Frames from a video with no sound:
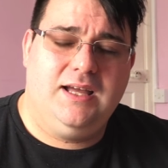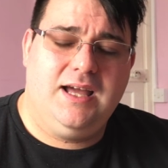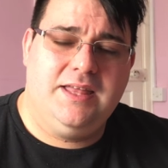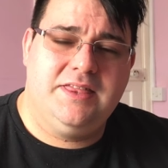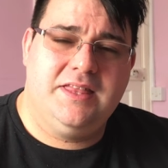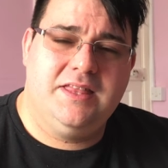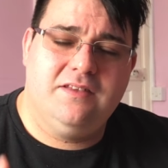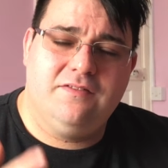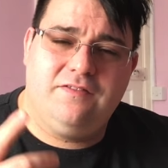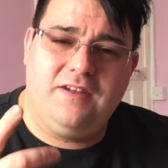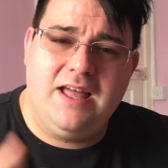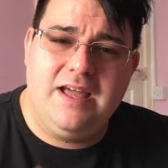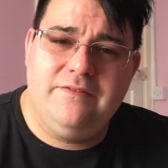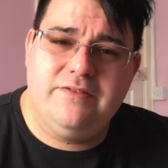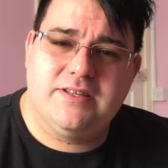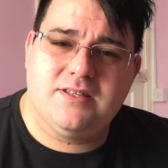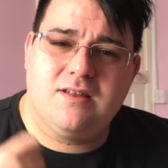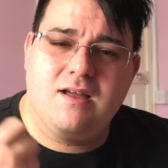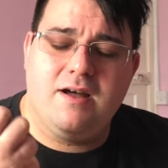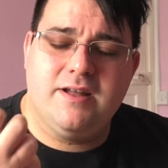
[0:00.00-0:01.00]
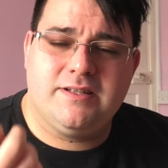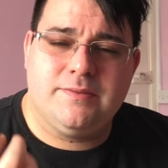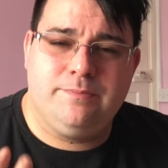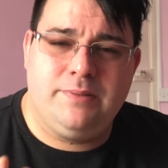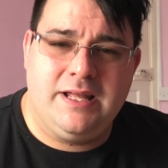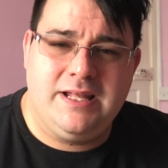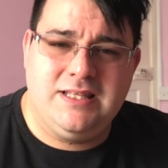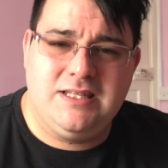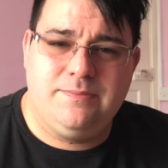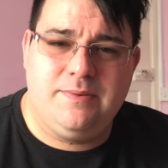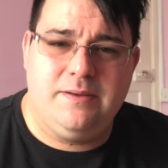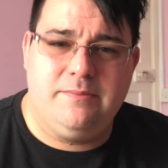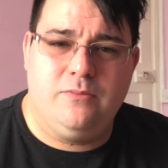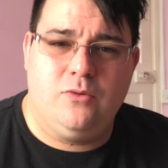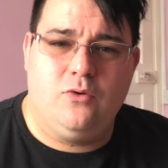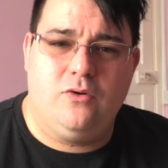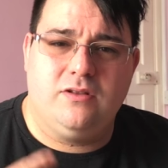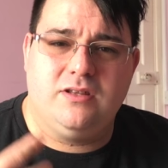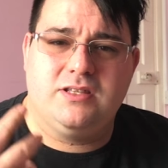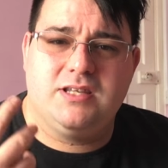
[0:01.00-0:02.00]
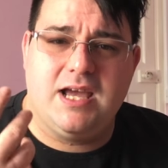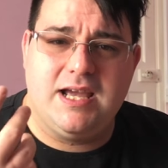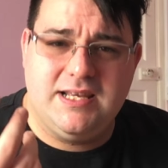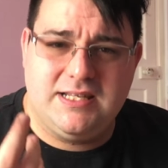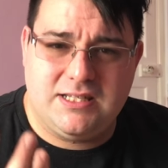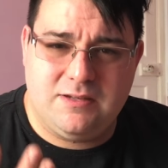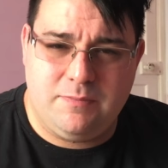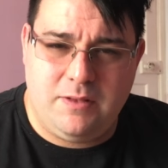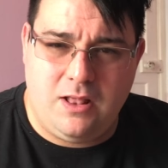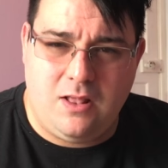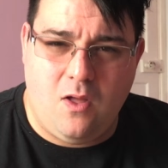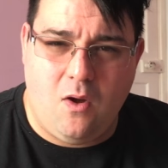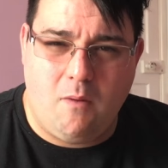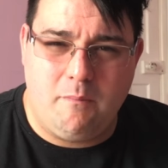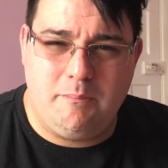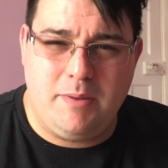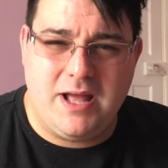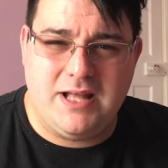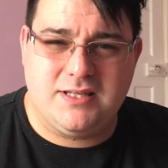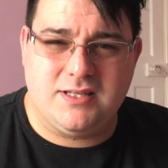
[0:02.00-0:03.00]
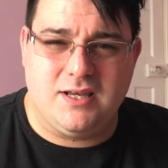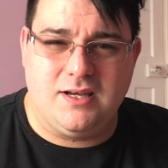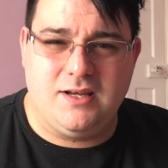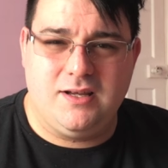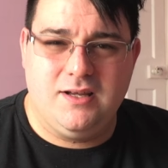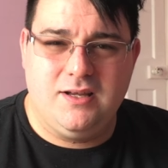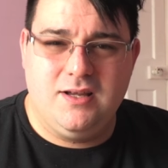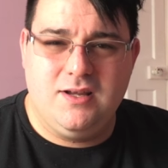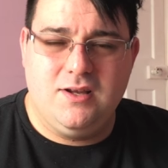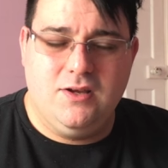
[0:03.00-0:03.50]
and then the flavors started to blend a bit more and taste a lot better.